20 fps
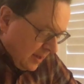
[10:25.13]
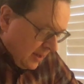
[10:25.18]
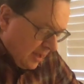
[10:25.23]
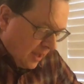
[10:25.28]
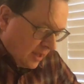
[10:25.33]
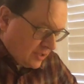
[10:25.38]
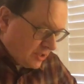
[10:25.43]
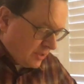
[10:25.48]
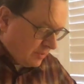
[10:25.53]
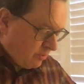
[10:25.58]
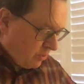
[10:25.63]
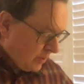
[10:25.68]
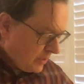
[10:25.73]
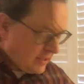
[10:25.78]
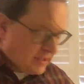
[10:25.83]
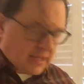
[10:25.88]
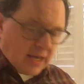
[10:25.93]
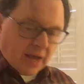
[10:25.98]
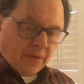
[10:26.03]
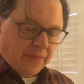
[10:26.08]
And she
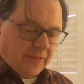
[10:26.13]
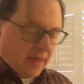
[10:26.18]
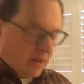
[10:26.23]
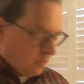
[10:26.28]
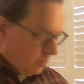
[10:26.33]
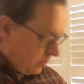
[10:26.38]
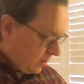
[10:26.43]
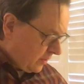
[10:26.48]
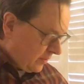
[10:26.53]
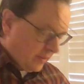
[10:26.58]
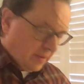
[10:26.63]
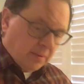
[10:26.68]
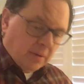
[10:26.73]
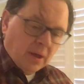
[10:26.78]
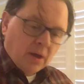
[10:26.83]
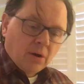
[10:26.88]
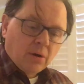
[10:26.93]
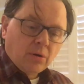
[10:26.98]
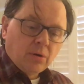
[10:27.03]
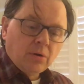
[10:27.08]
points out that one of the
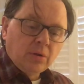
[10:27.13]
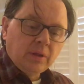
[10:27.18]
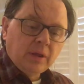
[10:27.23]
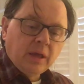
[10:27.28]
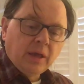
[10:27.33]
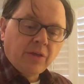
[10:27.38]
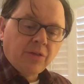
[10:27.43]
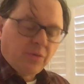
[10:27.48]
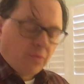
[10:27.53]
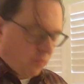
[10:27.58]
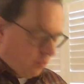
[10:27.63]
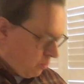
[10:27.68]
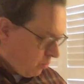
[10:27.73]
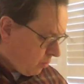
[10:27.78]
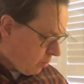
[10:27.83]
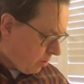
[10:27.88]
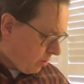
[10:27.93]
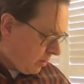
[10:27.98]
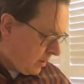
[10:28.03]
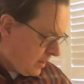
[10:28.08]
earliest
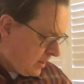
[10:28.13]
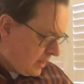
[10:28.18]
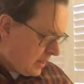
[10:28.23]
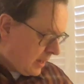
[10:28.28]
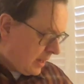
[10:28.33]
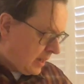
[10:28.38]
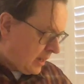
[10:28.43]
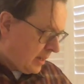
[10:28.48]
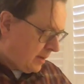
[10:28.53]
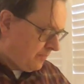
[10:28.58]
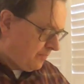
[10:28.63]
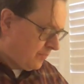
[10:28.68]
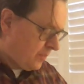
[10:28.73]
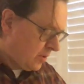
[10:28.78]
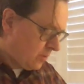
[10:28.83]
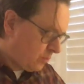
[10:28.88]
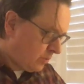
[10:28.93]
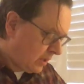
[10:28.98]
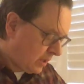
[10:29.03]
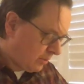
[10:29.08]
war one
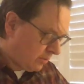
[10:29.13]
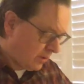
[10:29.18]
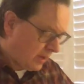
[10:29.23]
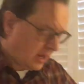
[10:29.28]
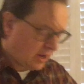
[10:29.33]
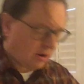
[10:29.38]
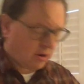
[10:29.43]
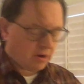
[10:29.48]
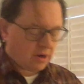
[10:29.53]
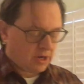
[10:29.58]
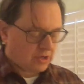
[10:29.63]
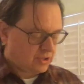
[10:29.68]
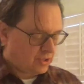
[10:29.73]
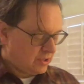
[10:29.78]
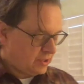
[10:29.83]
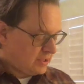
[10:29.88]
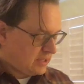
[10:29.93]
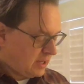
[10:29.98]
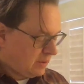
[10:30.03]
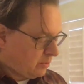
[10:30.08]

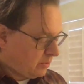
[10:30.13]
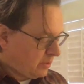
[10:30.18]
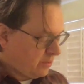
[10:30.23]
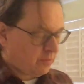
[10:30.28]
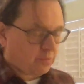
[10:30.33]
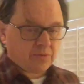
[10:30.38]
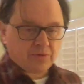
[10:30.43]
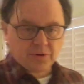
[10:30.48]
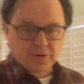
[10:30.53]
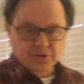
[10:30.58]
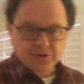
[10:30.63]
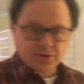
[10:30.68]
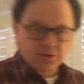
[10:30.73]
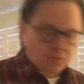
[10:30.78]
of the first